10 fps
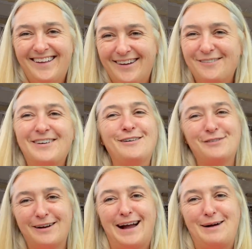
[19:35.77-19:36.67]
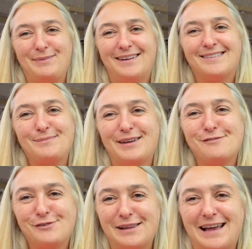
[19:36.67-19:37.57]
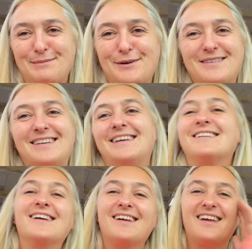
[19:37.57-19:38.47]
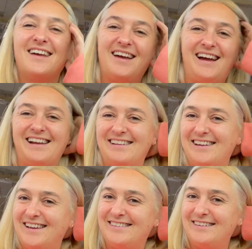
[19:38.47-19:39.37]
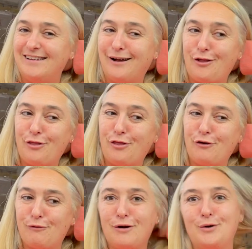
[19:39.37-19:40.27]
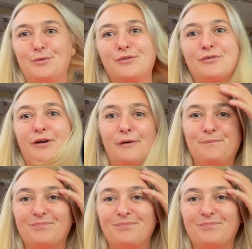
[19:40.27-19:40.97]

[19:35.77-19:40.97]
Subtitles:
we are very happy to be fully MOT'd and hitting the road. So